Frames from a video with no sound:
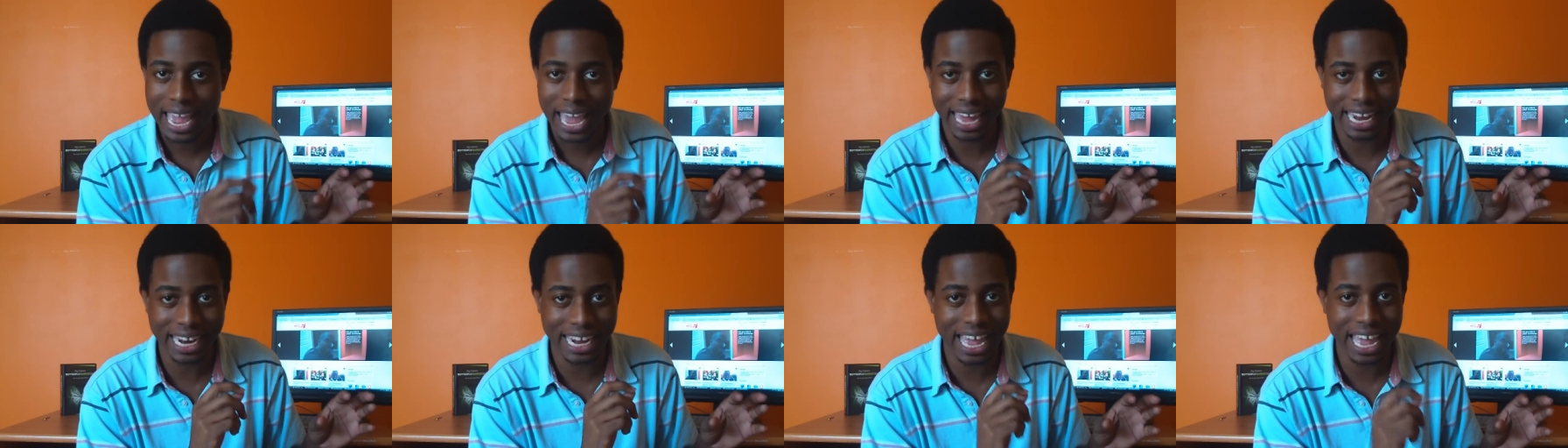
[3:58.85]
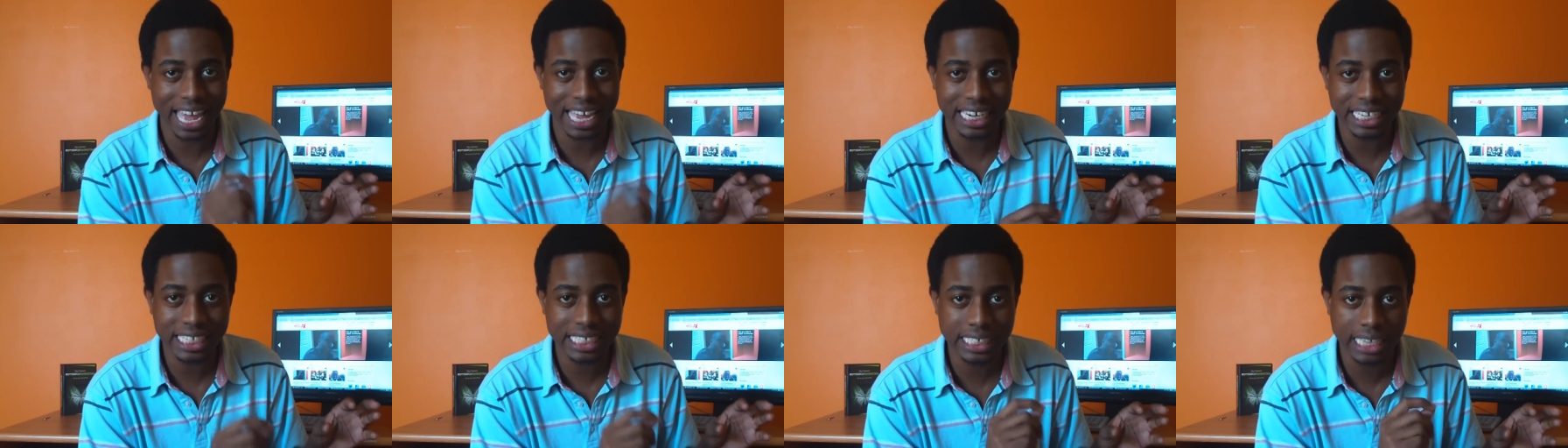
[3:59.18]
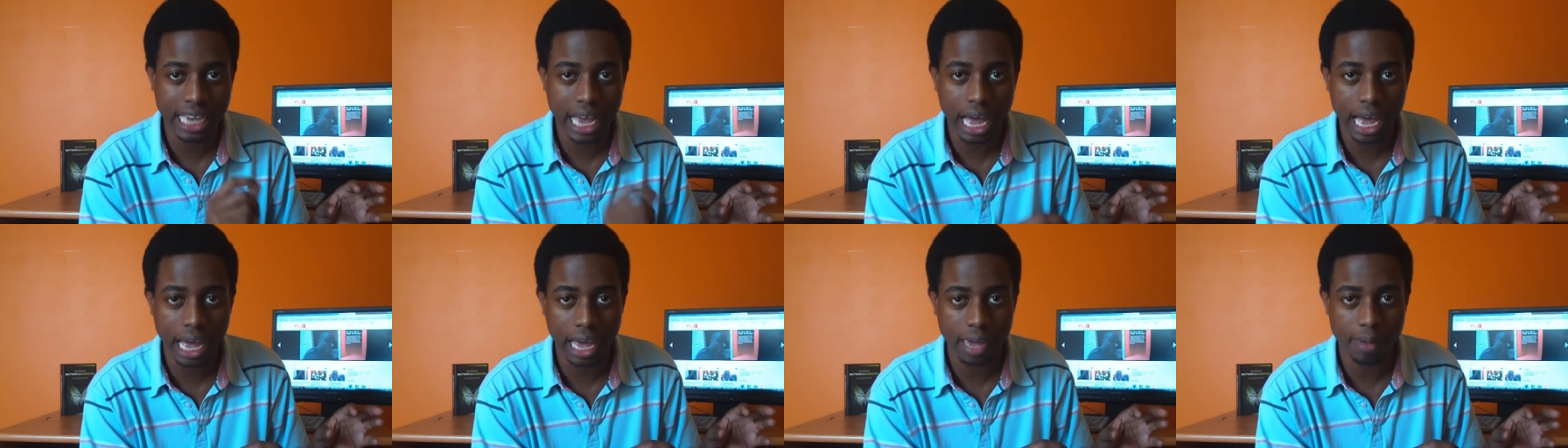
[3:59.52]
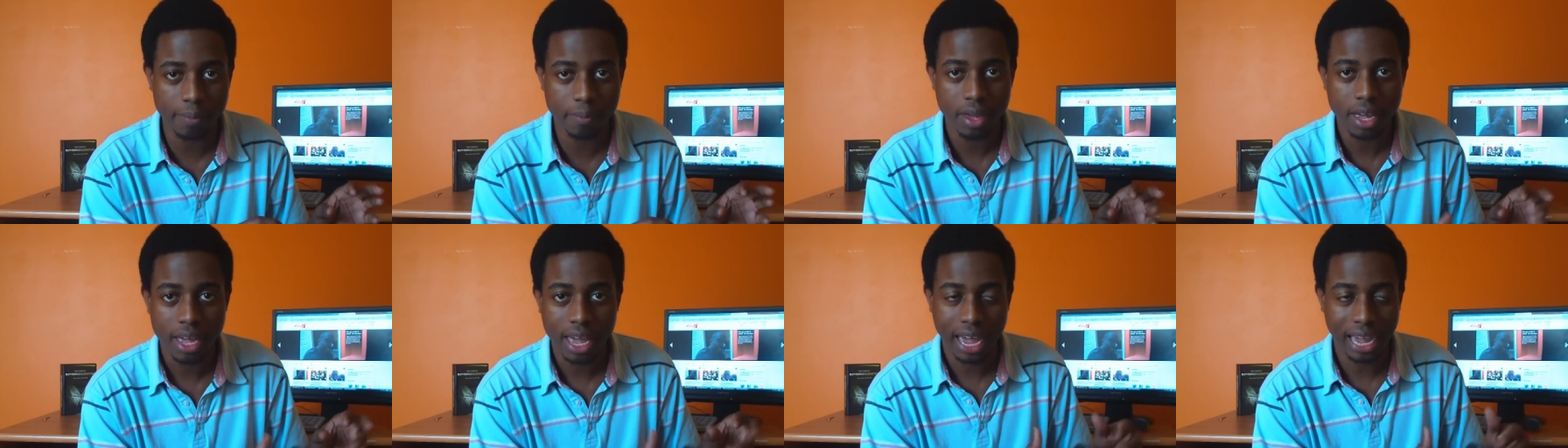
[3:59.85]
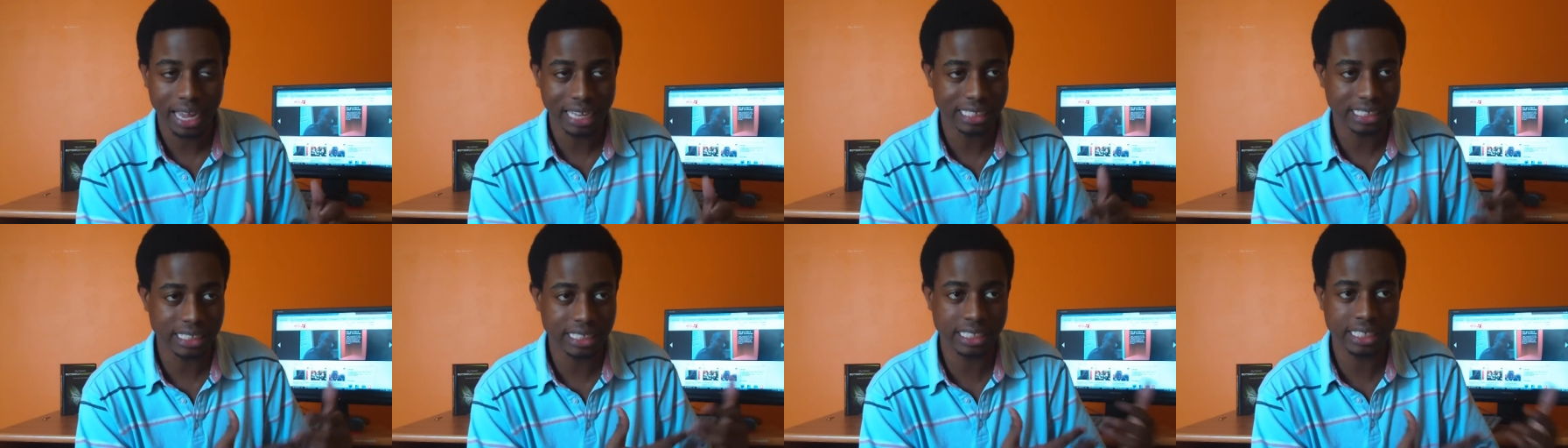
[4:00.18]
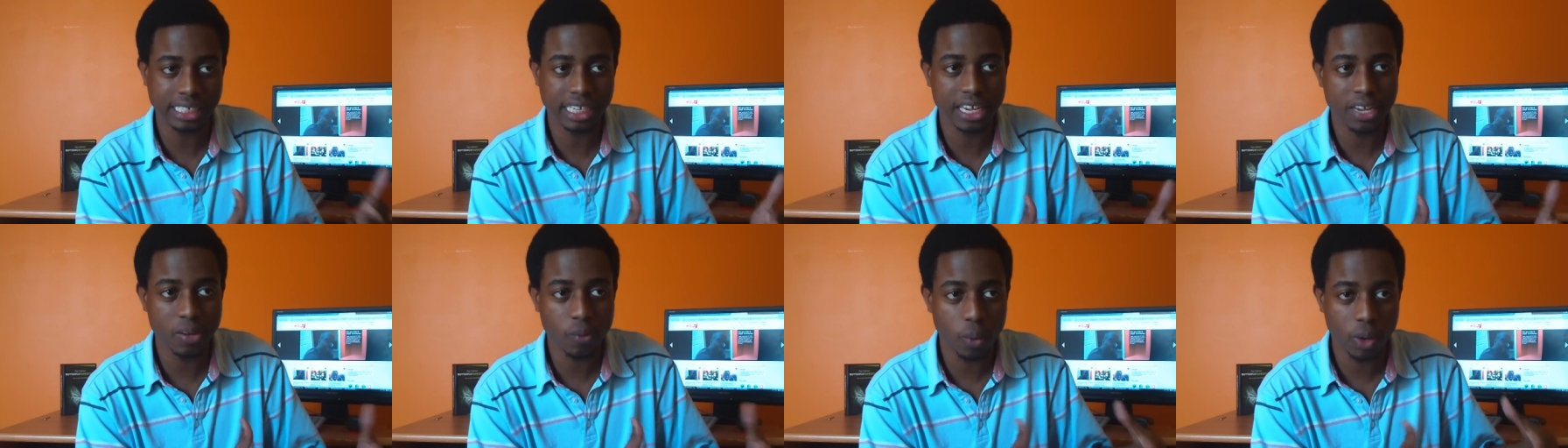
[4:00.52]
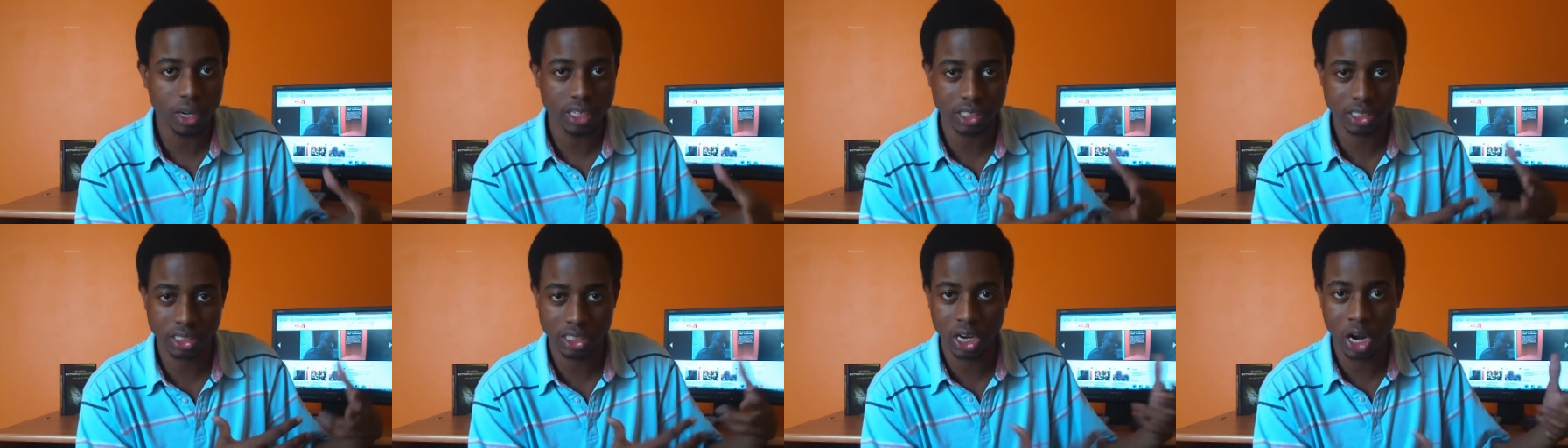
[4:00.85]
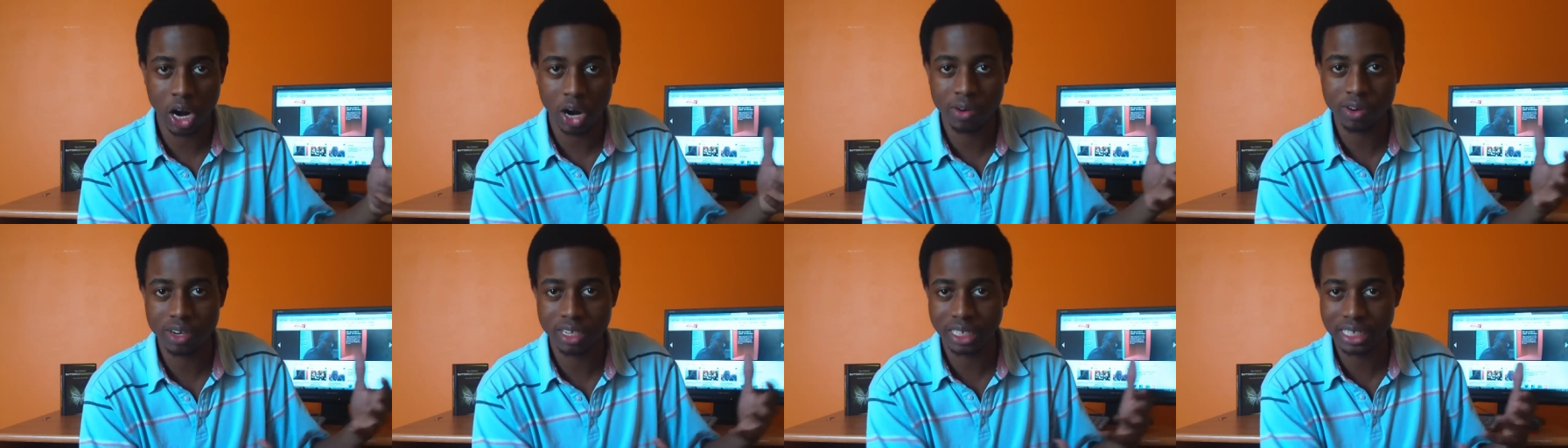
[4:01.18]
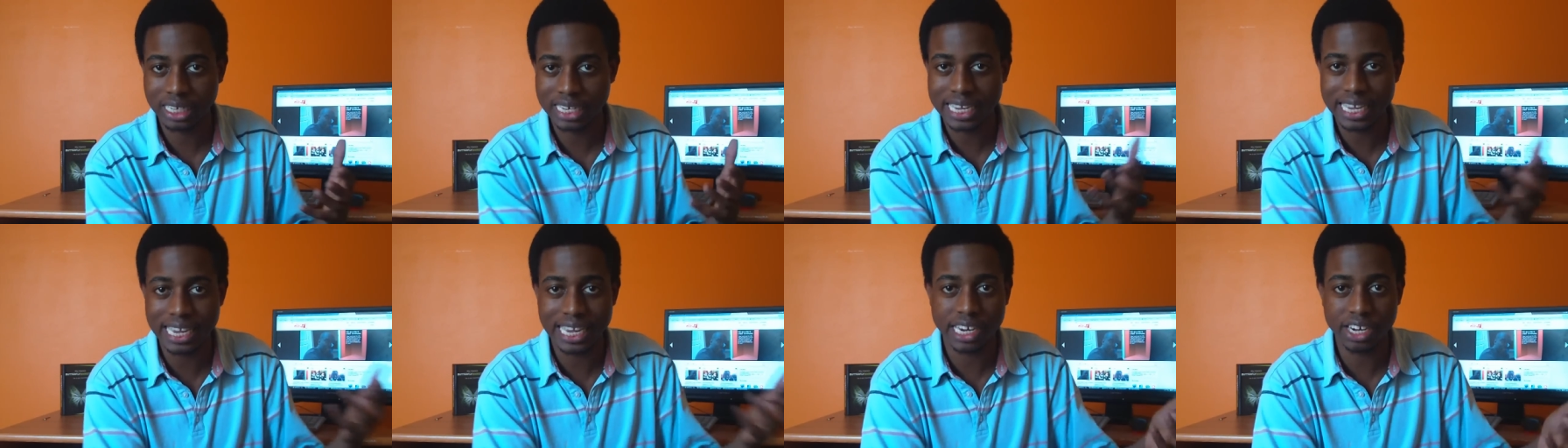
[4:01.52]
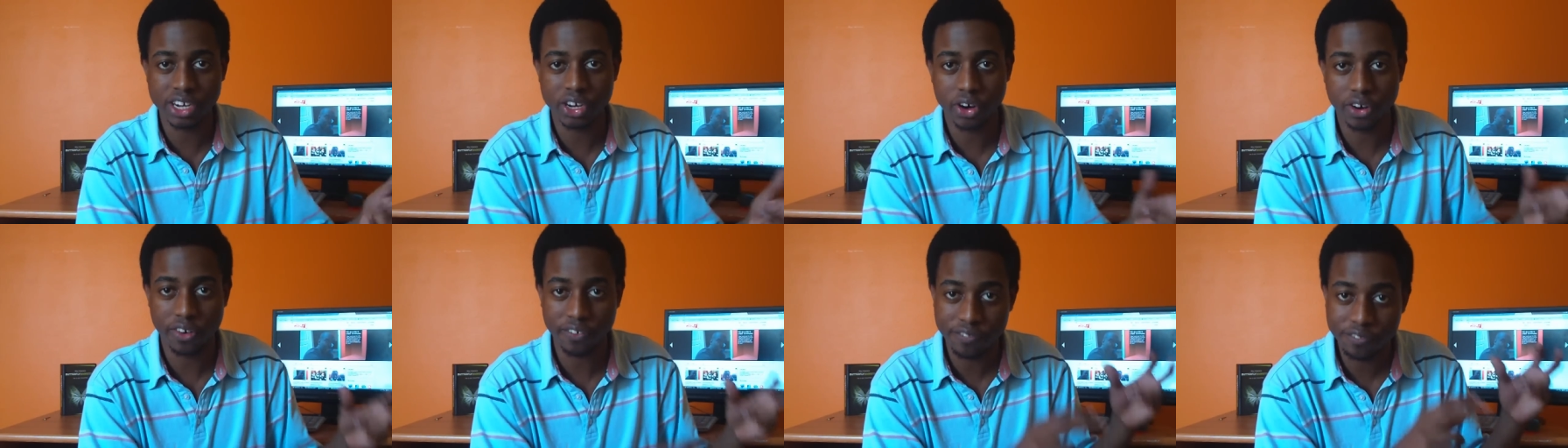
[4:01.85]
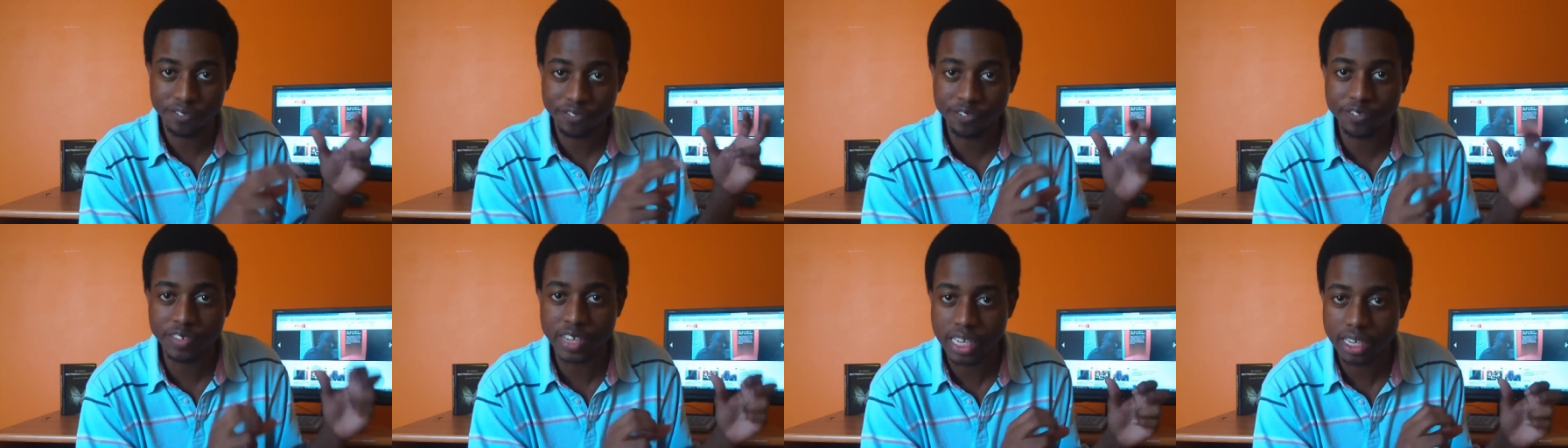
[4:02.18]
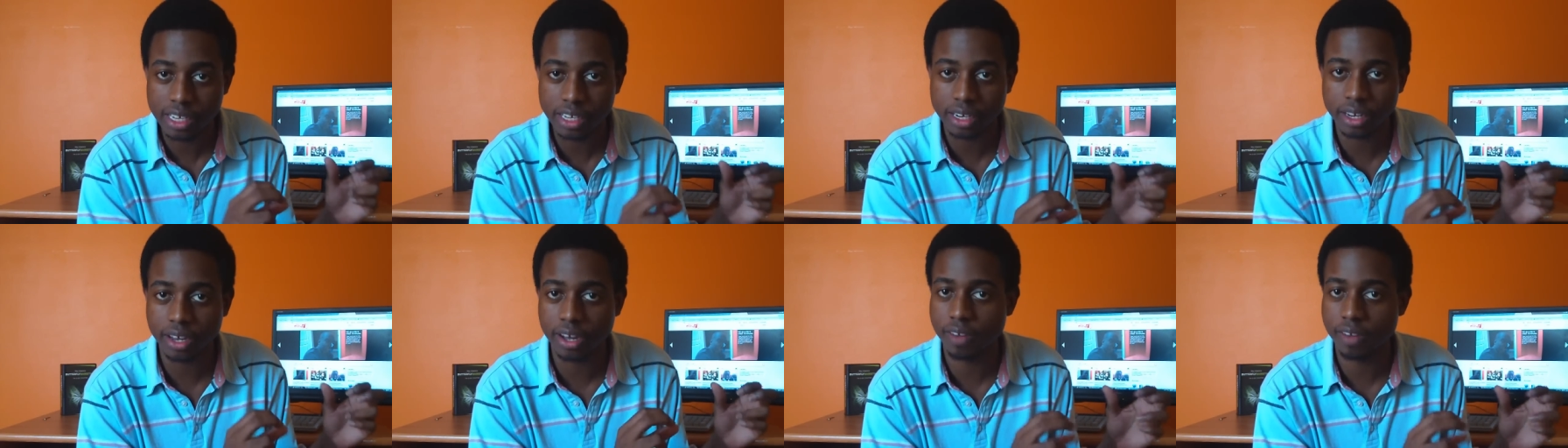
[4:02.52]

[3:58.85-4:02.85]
at any time and see what's currently in your feed